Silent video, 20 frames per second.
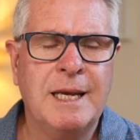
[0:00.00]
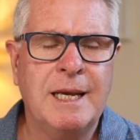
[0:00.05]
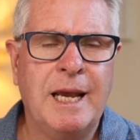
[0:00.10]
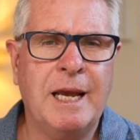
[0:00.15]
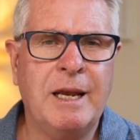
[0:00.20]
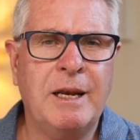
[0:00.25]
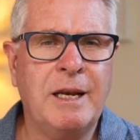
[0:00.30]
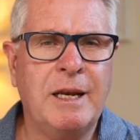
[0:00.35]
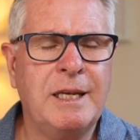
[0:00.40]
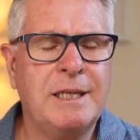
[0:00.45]

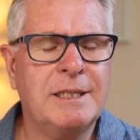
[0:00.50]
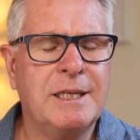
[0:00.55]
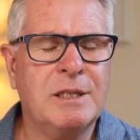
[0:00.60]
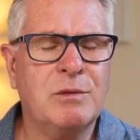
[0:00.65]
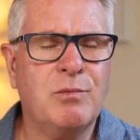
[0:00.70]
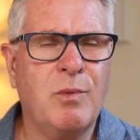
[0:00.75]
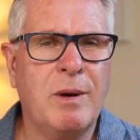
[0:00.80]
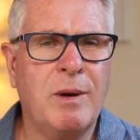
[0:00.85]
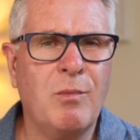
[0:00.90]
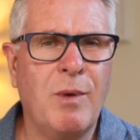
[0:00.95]
And he
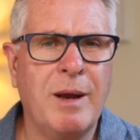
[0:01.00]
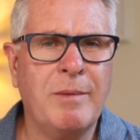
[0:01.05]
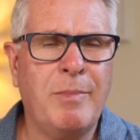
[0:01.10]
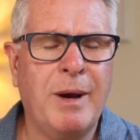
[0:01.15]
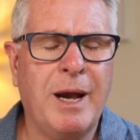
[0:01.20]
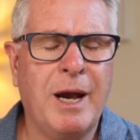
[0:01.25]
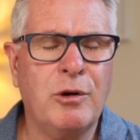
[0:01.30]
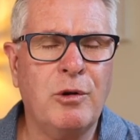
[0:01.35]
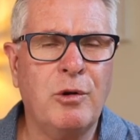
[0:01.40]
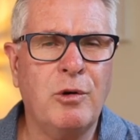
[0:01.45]
says, when one
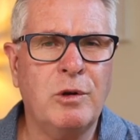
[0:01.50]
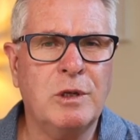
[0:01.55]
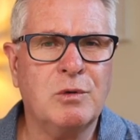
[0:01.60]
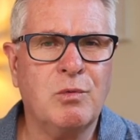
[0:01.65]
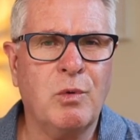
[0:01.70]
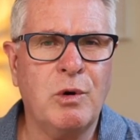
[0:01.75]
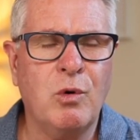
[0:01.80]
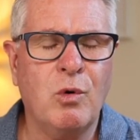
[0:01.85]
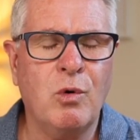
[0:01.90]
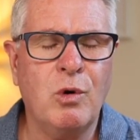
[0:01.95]
part
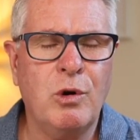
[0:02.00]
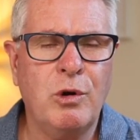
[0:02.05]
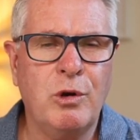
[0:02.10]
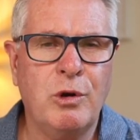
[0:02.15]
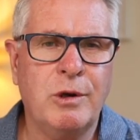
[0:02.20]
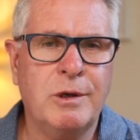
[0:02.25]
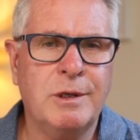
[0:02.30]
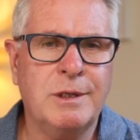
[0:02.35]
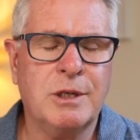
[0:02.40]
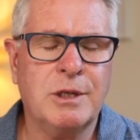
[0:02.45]
hurts, we all
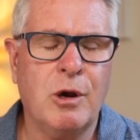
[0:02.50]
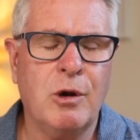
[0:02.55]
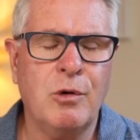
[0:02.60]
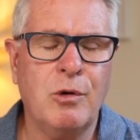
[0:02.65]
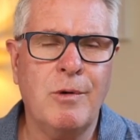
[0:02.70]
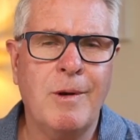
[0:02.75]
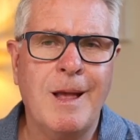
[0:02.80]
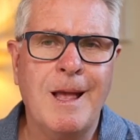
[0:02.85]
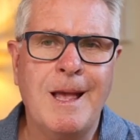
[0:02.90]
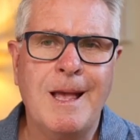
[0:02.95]
hurt.
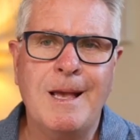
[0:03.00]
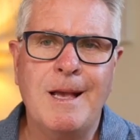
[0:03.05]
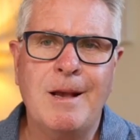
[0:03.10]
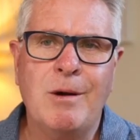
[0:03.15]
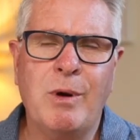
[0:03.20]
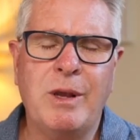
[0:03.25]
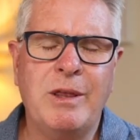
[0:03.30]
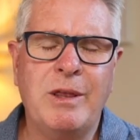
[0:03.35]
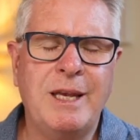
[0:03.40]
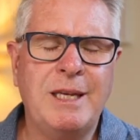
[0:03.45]
So
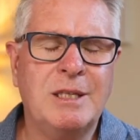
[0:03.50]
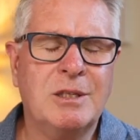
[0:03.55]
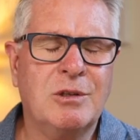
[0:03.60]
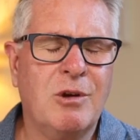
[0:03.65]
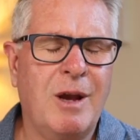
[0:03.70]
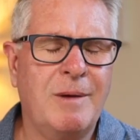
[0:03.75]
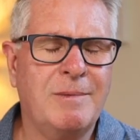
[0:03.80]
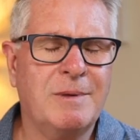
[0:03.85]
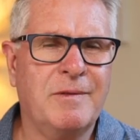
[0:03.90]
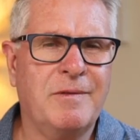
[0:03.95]
when these
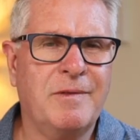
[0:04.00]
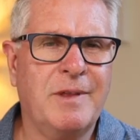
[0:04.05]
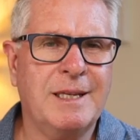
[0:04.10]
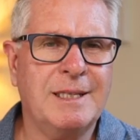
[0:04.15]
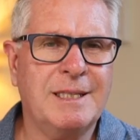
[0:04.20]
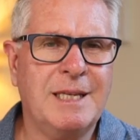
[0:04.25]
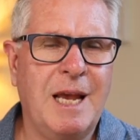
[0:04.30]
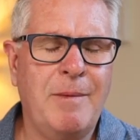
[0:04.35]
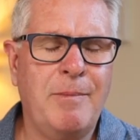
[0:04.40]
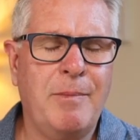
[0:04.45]
types of
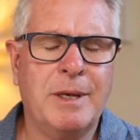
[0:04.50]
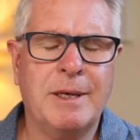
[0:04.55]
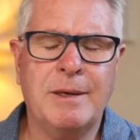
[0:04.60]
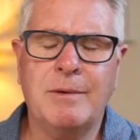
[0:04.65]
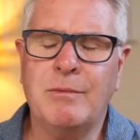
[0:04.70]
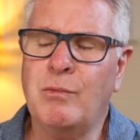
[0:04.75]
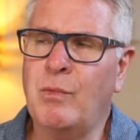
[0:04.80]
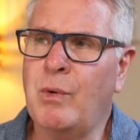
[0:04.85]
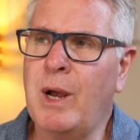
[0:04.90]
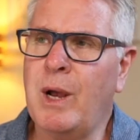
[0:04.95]
things happen,